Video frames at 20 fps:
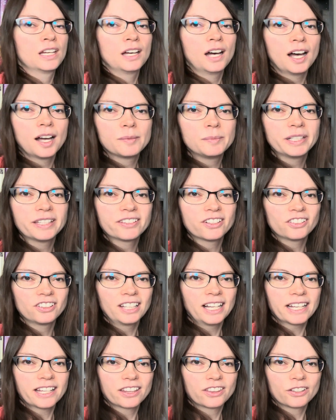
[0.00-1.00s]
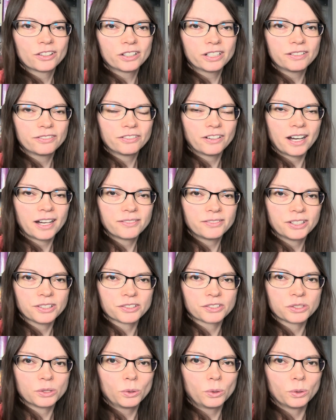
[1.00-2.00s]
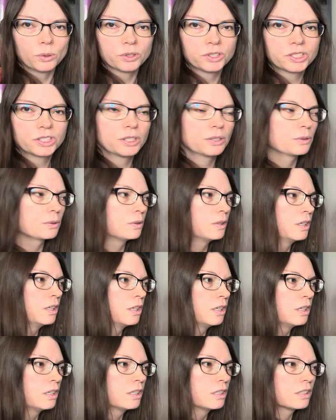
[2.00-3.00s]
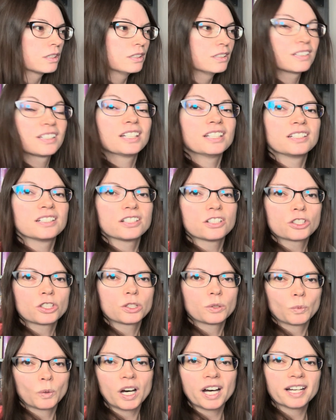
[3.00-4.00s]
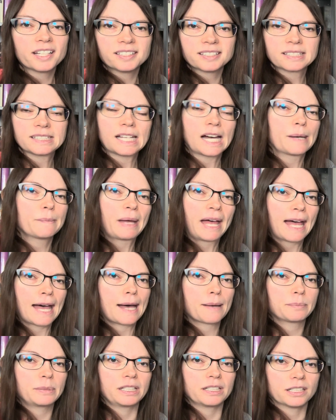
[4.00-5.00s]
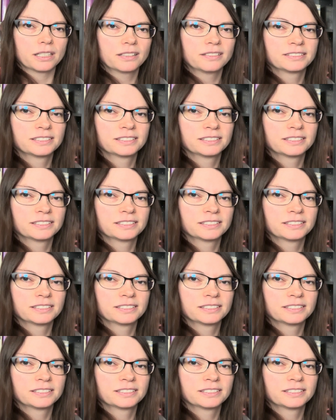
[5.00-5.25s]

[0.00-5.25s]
I mean, they're like 35 years old, so condition-wise, I'm happy.